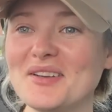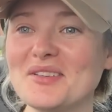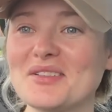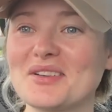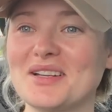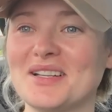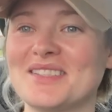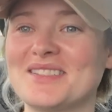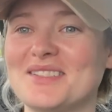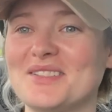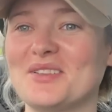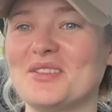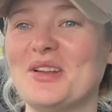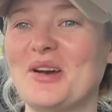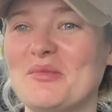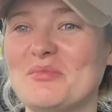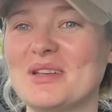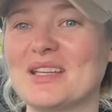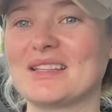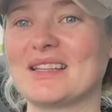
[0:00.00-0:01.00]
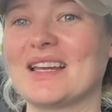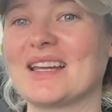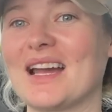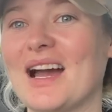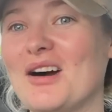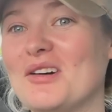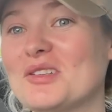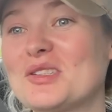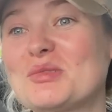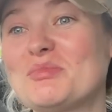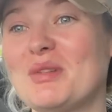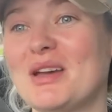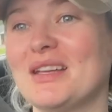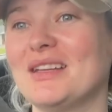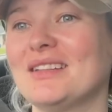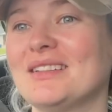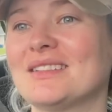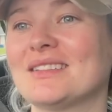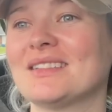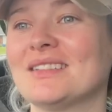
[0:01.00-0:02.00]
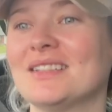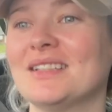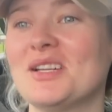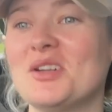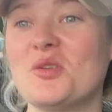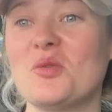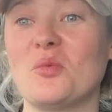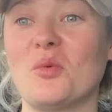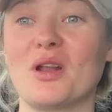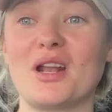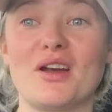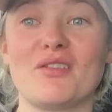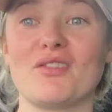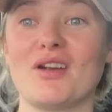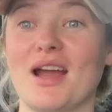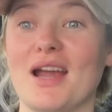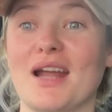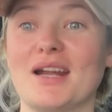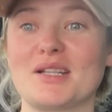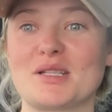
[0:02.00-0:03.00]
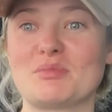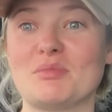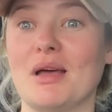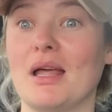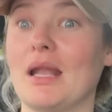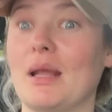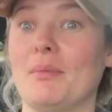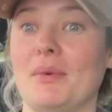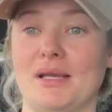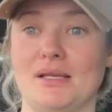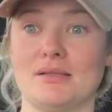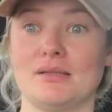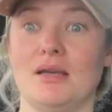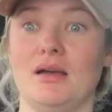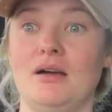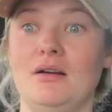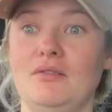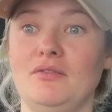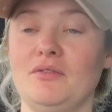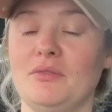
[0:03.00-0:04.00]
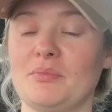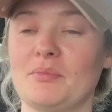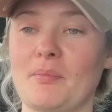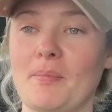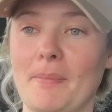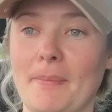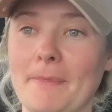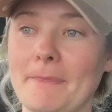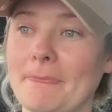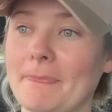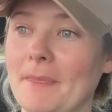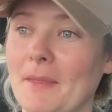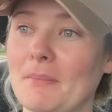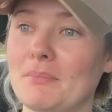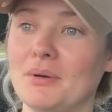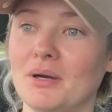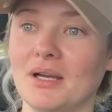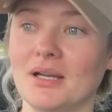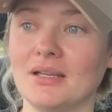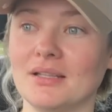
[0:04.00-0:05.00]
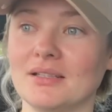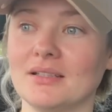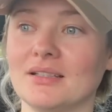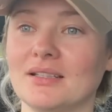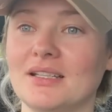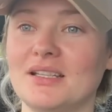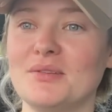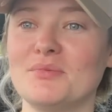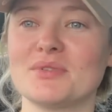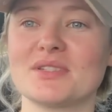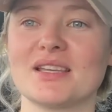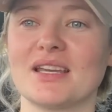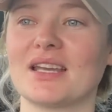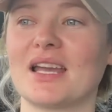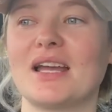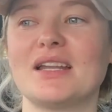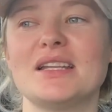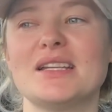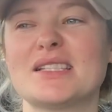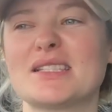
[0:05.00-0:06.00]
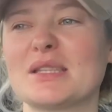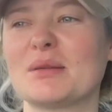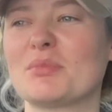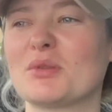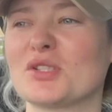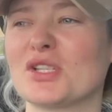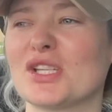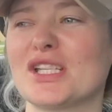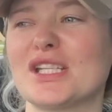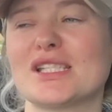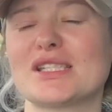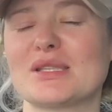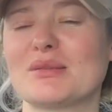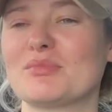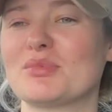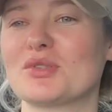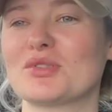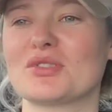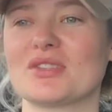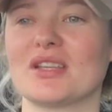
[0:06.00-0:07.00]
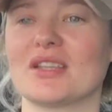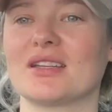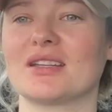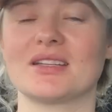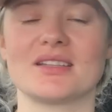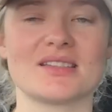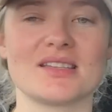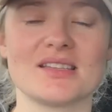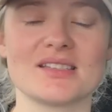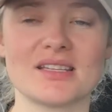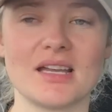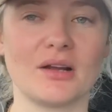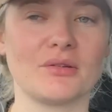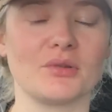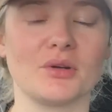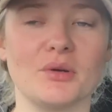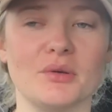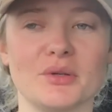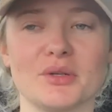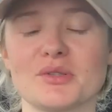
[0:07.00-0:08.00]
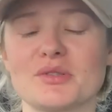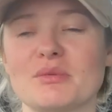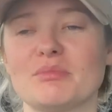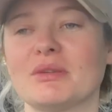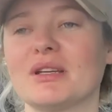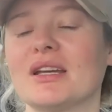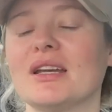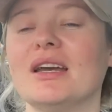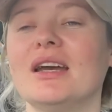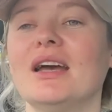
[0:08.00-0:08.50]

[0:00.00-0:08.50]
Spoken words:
Because you know me, like, I'll spend whatever I gotta spend on myself. But he was like, I need slippers, like, because his got ruined or something.